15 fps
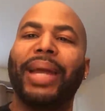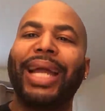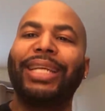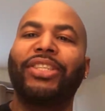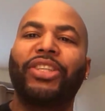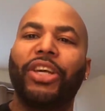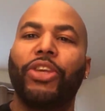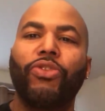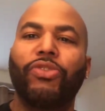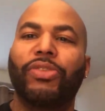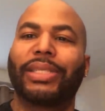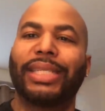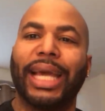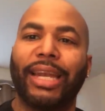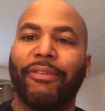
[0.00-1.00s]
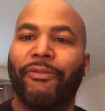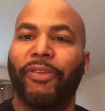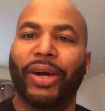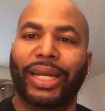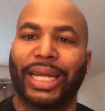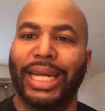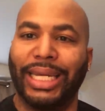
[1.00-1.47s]
make sure you setting
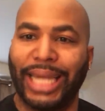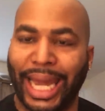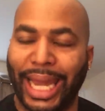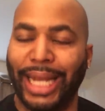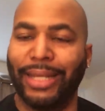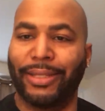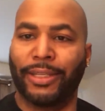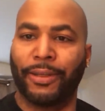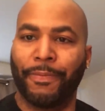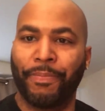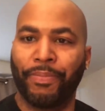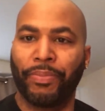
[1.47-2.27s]
fucking dates.